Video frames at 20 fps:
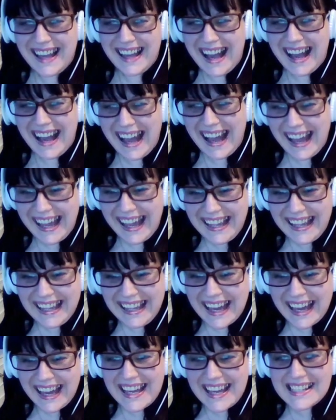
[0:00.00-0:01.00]
Hey,
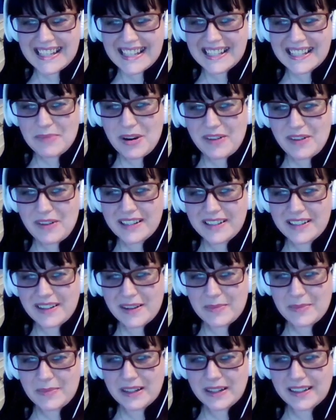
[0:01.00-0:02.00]
ASMR
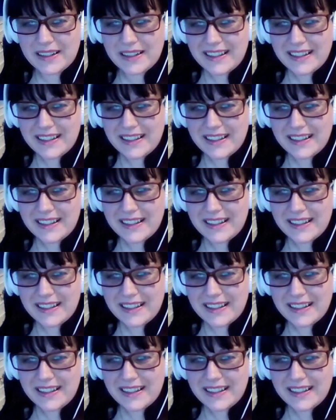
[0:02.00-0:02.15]
timer.